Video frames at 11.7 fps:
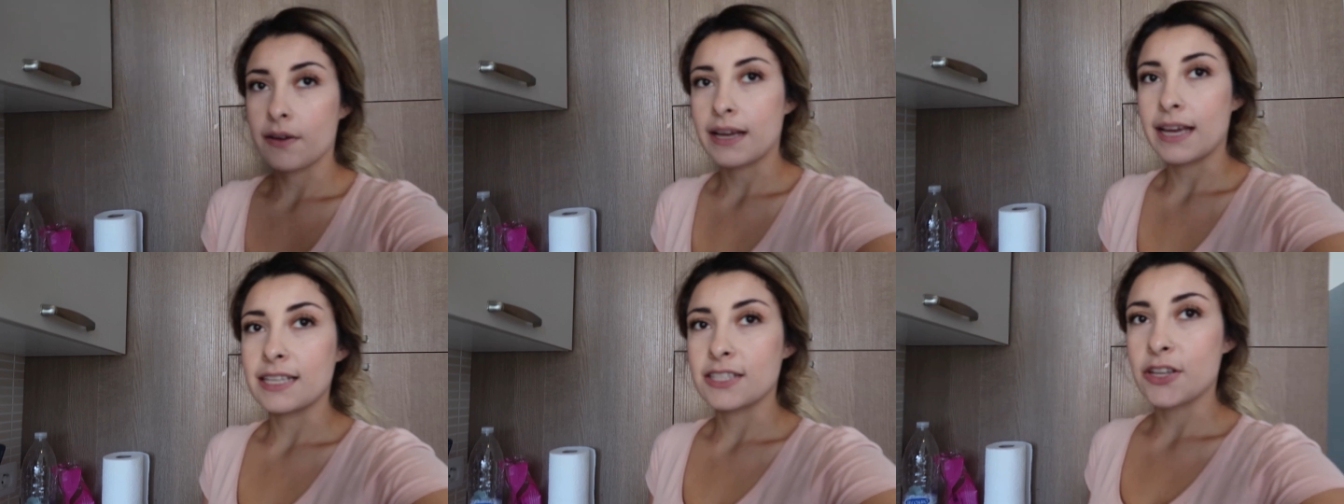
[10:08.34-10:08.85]

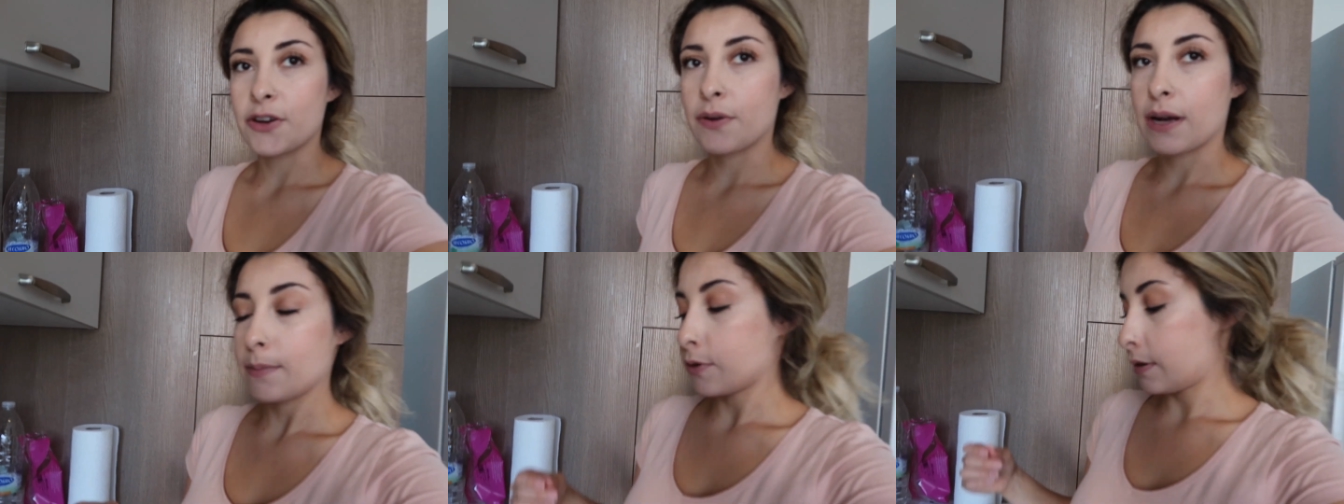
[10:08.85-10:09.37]
Okay, so
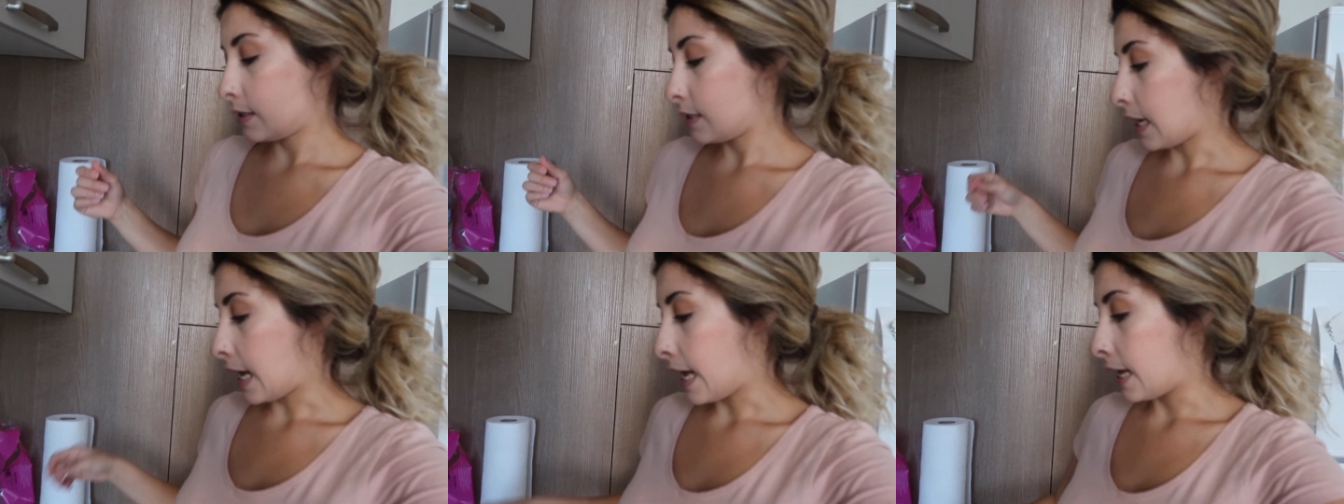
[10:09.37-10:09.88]
I'm going
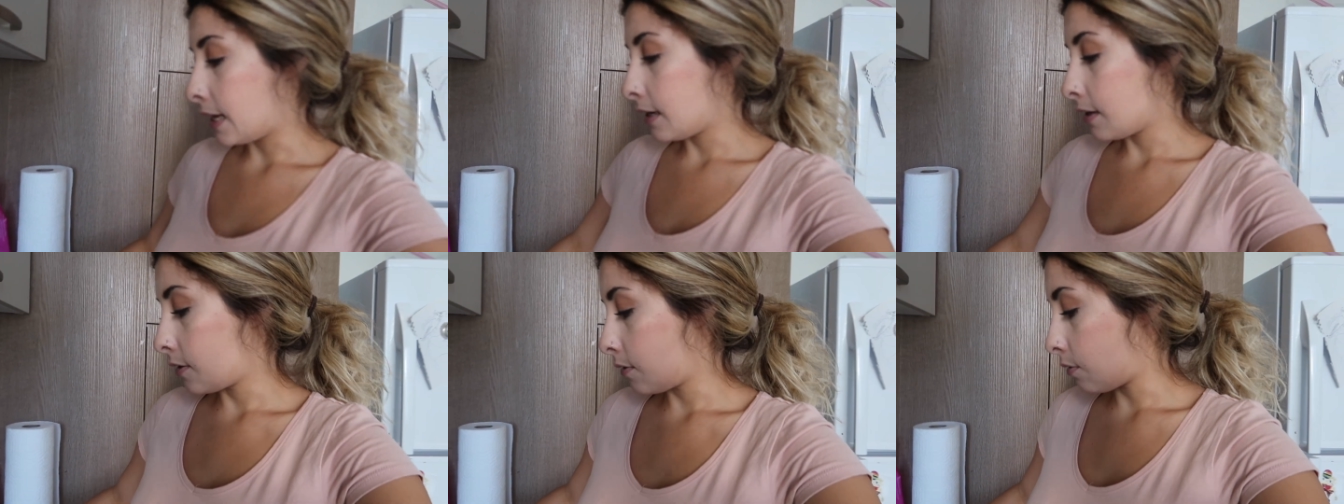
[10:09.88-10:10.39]
to
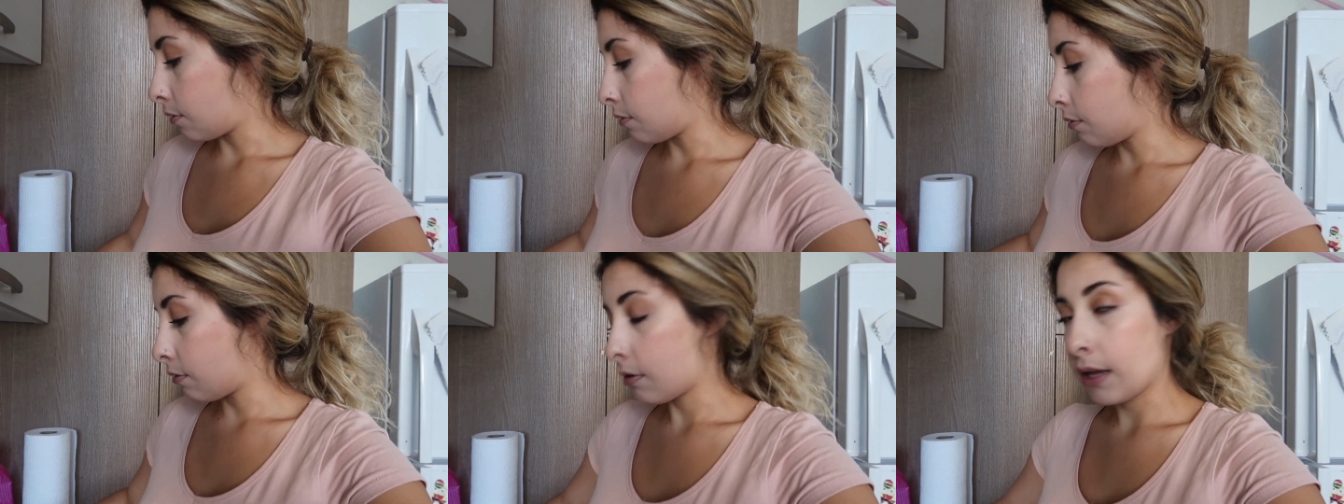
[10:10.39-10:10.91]
add the
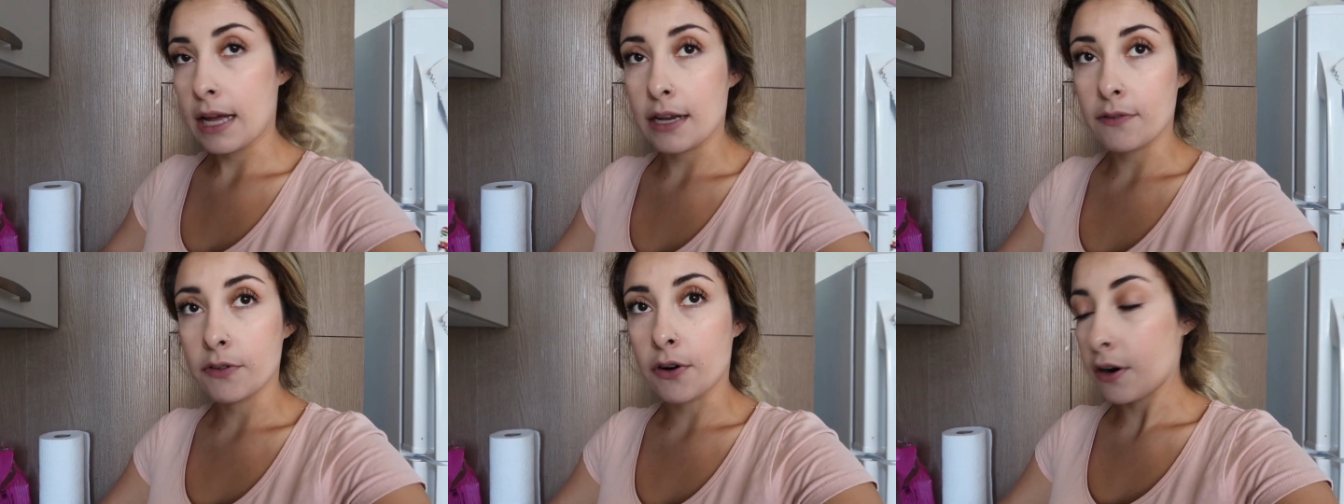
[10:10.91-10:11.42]
whole
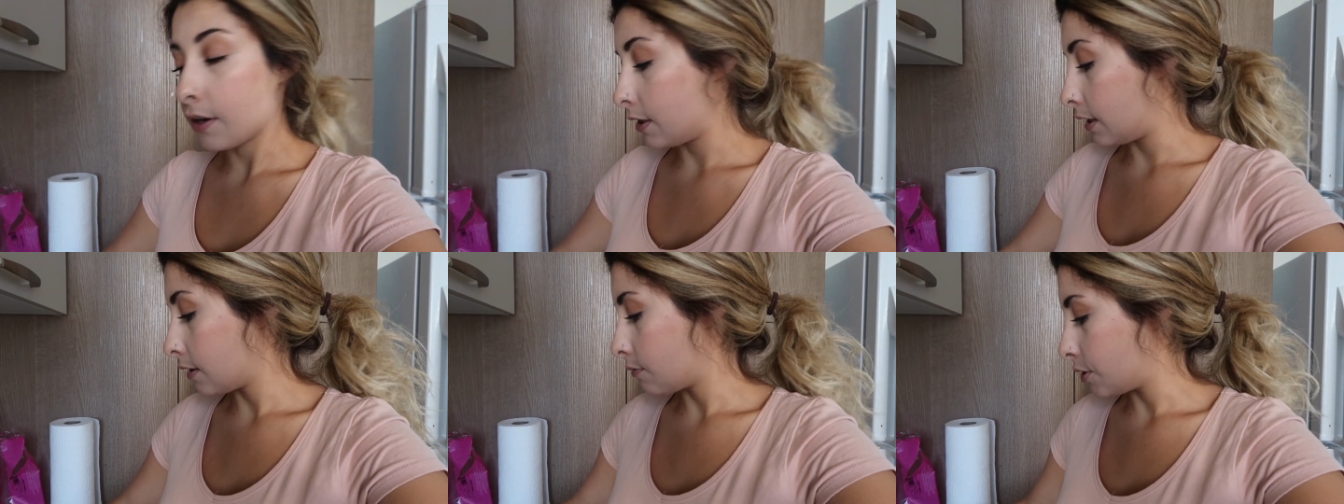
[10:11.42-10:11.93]
head of
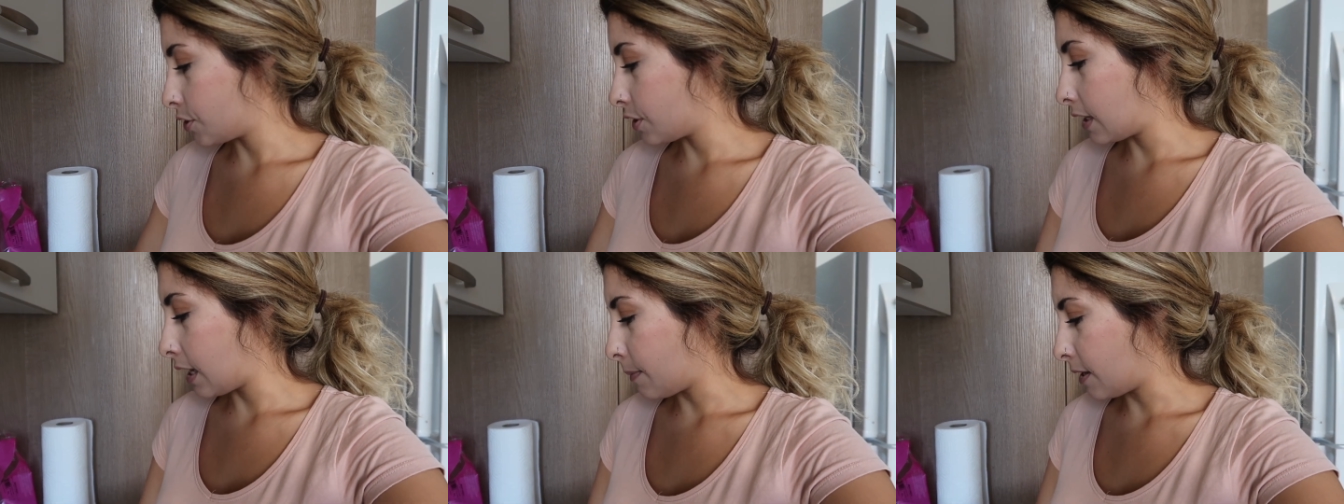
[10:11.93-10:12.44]
garlic, which
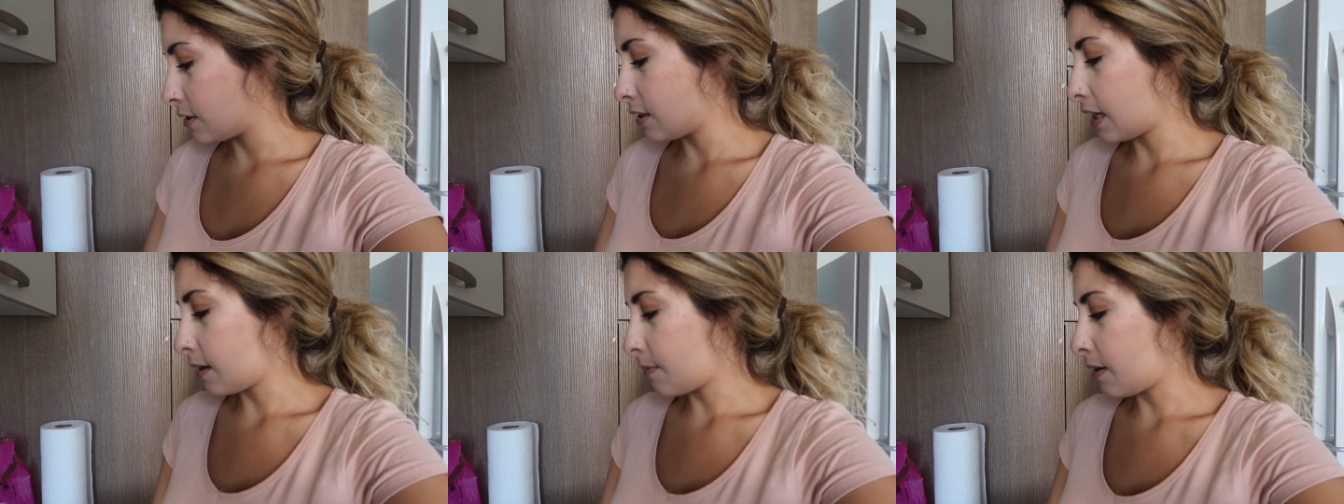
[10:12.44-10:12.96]
came out to
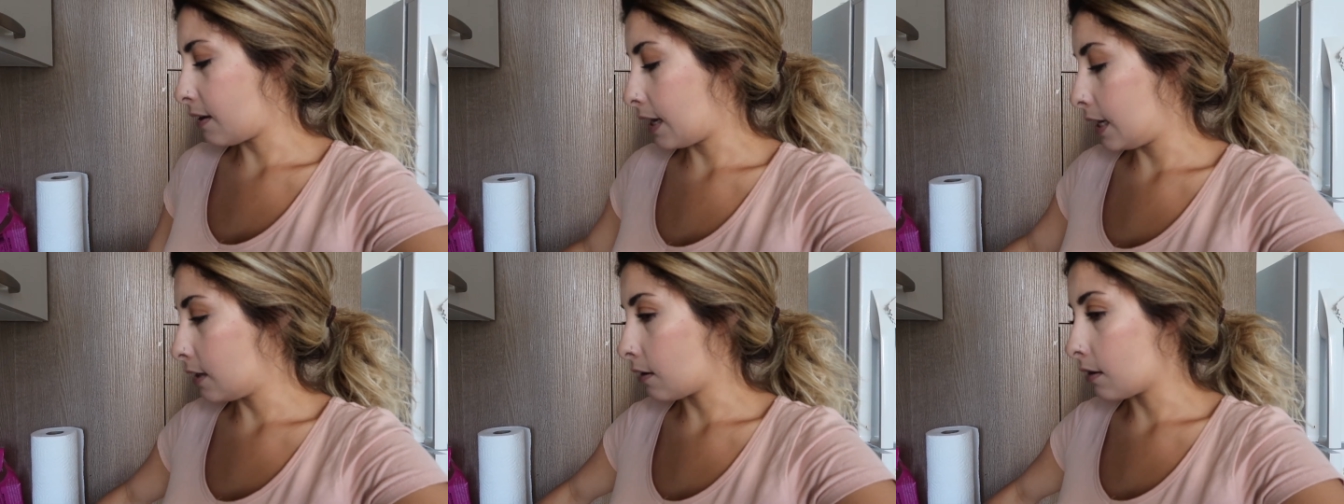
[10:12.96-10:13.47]
like about
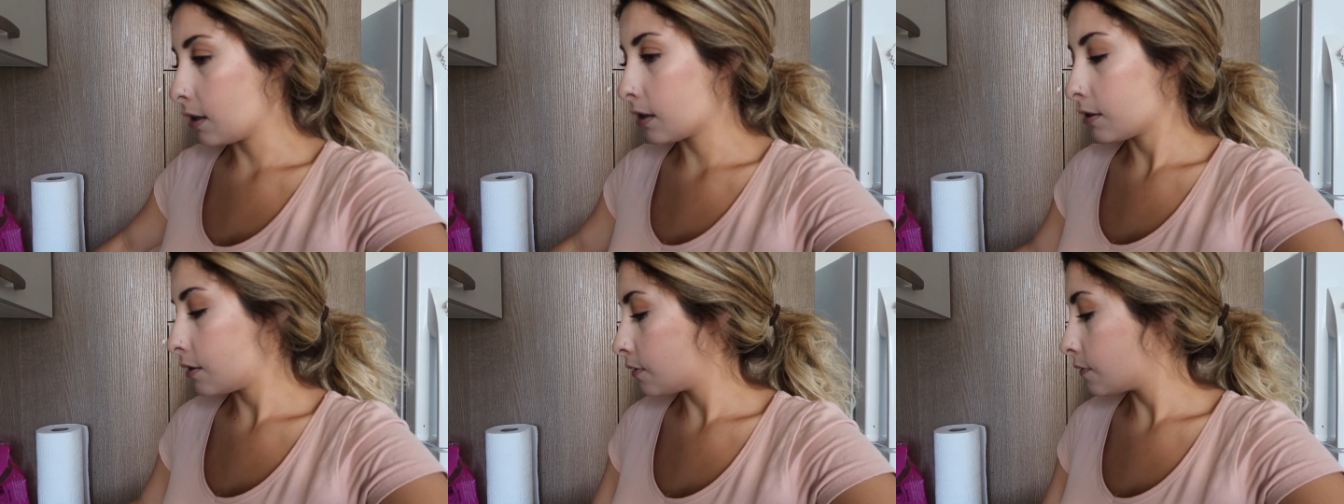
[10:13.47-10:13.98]
eight
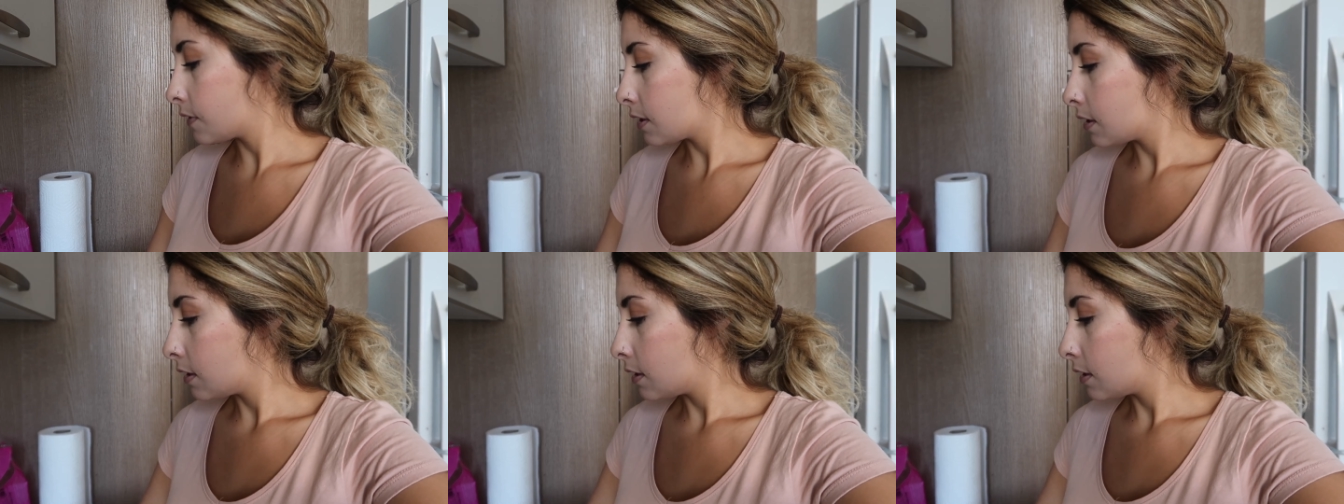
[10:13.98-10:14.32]
garlic cloves.